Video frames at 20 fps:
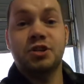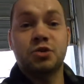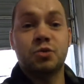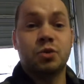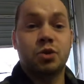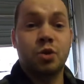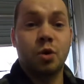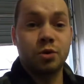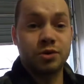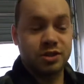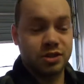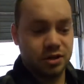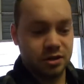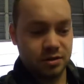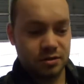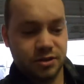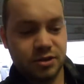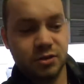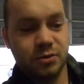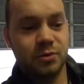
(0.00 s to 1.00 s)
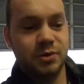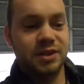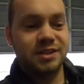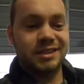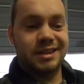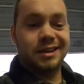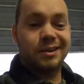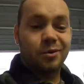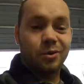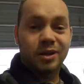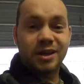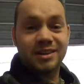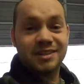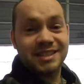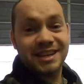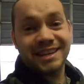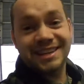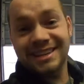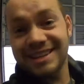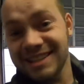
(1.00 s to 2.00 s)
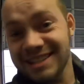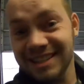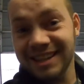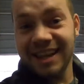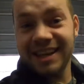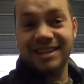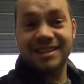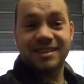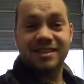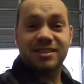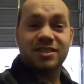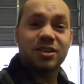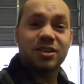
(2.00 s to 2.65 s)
issues with cold start, so when it's like cold outside, it doesn't like to